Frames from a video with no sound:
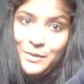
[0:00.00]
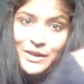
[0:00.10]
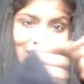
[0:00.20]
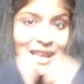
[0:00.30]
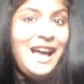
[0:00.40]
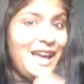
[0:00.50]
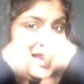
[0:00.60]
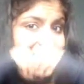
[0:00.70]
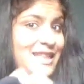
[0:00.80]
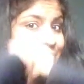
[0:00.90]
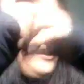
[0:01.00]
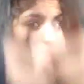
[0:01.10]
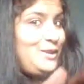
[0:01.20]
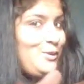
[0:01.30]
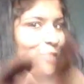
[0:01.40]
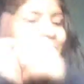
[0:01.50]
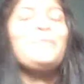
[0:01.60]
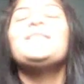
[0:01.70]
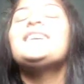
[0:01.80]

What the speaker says: because I love you all.